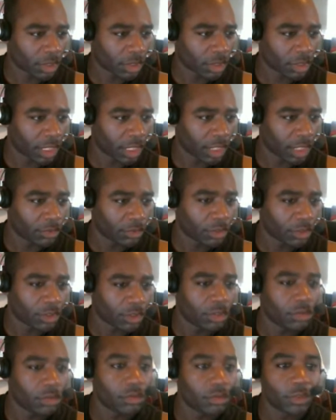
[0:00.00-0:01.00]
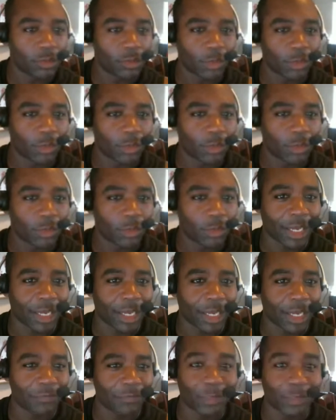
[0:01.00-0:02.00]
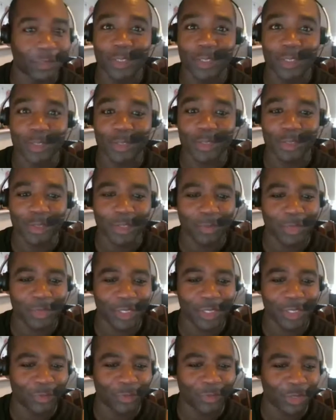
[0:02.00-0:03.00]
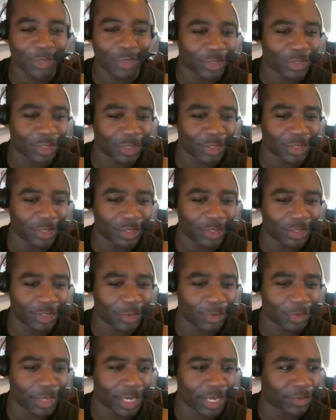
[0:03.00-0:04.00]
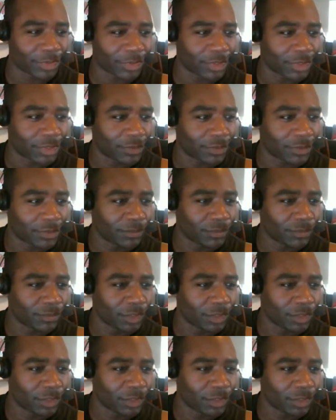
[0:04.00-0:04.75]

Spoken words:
So I'm going to click on the YouTube icon. This is going to be interesting. Let's see what happens.